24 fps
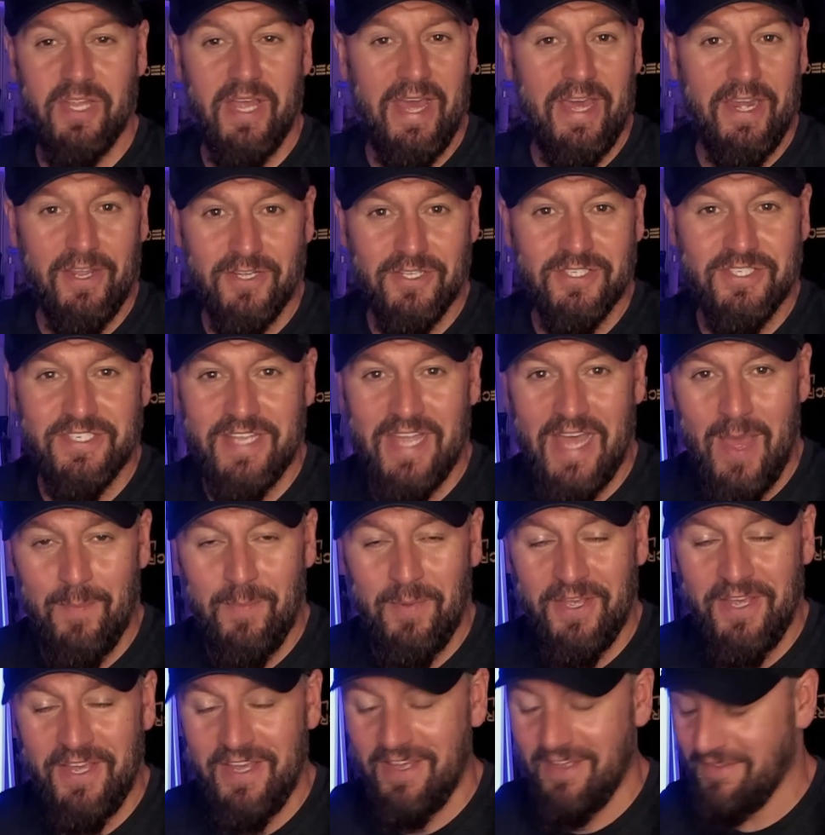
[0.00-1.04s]
had a good
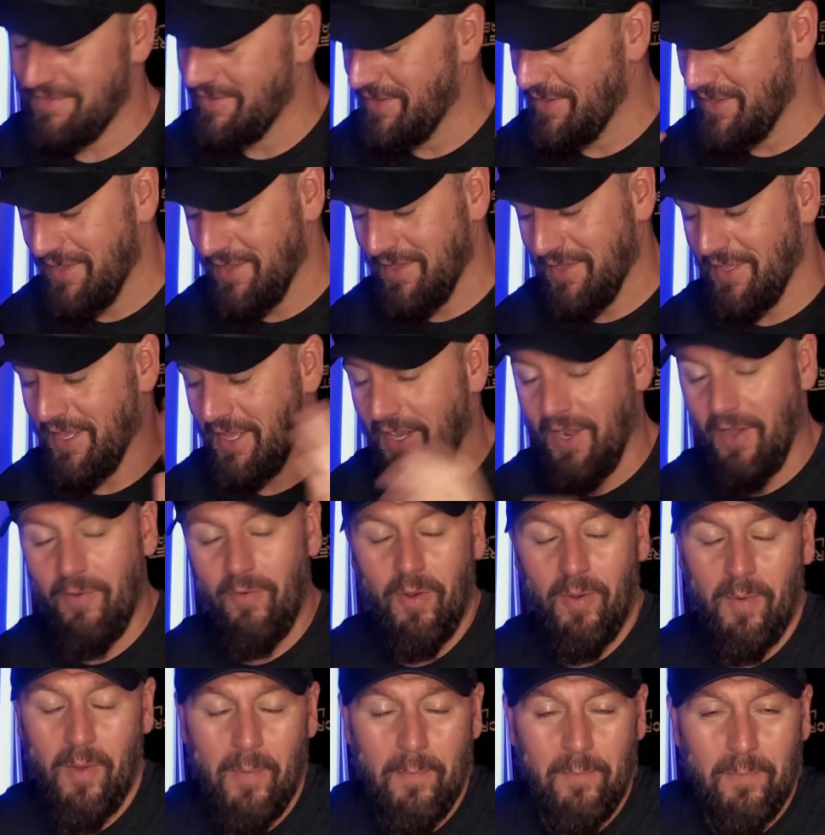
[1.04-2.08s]
stab at it. You
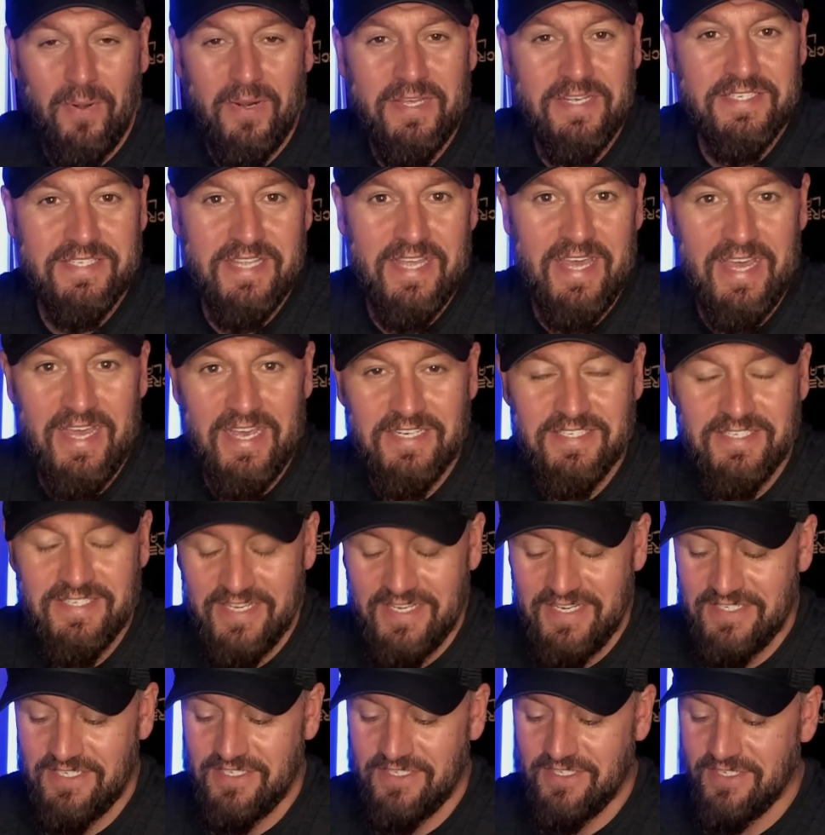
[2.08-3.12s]
know, I'm pleased it
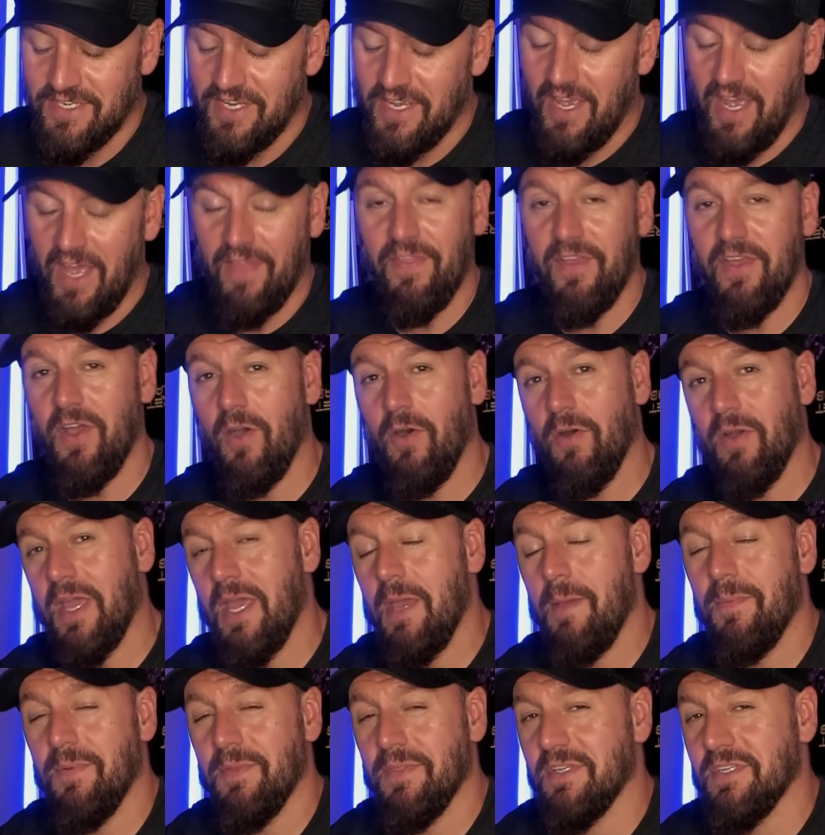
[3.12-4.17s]
exists, and they are
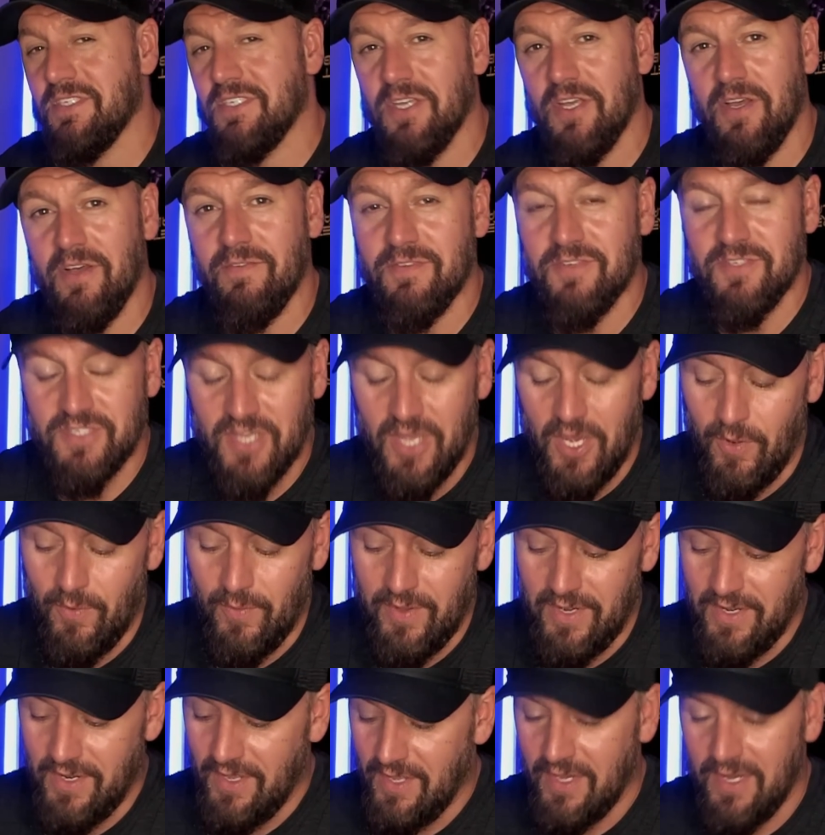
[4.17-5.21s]
keeping the servers
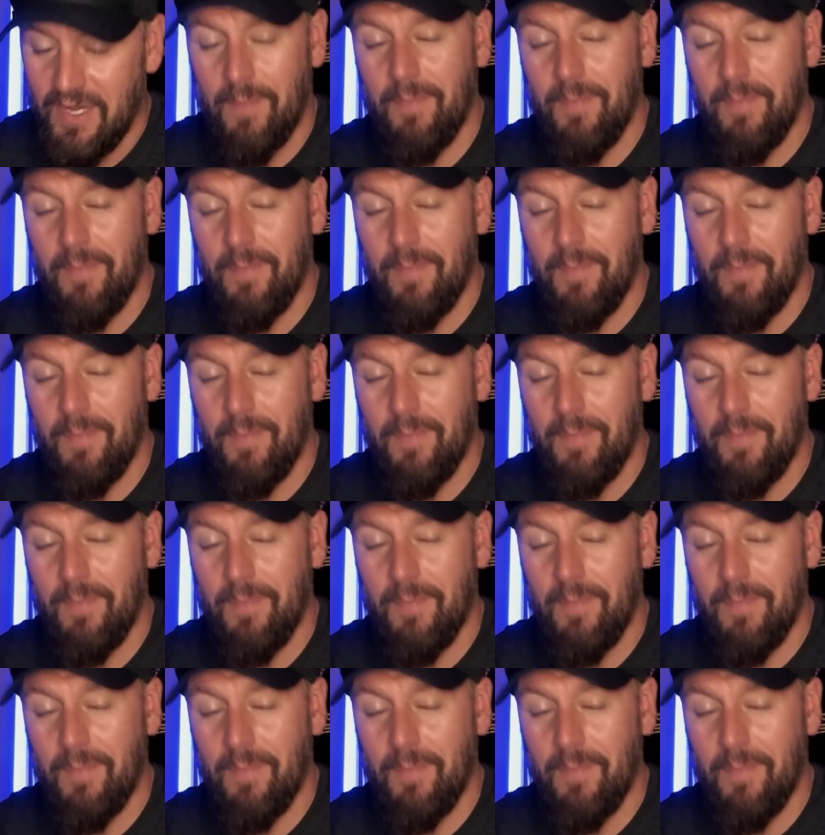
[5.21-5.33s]
going.